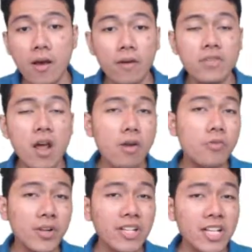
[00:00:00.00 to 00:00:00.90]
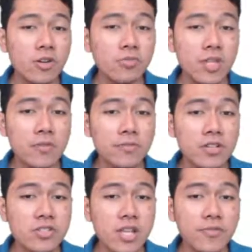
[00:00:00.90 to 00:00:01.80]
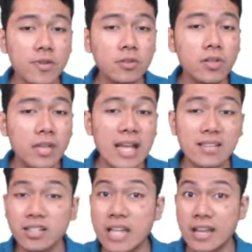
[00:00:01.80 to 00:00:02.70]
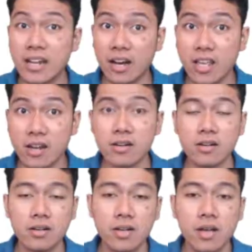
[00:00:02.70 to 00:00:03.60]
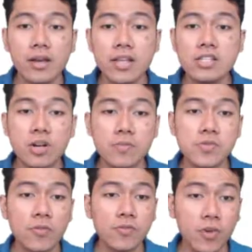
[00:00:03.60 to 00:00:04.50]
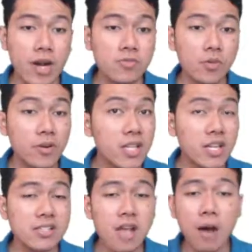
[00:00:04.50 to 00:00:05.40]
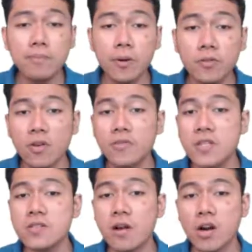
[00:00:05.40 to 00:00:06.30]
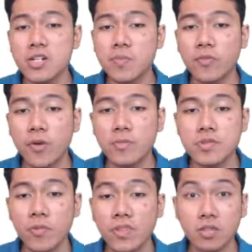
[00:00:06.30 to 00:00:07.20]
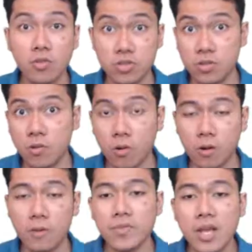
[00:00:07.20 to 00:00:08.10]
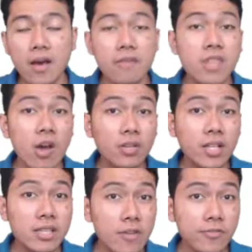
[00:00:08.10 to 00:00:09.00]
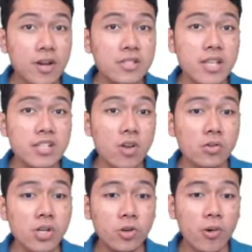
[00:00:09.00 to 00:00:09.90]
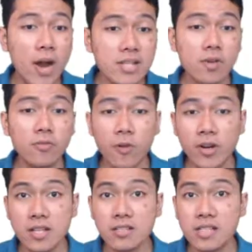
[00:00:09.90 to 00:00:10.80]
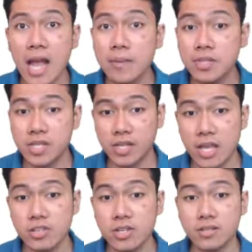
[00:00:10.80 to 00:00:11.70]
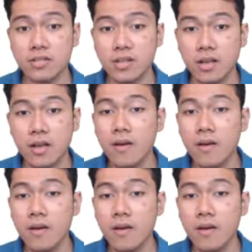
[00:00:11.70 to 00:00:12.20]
There are really no difference if you look at the data here. In terms of crashworthiness, both of these cars performs with a good score. The only difference is on the crash avoidance and mitigations.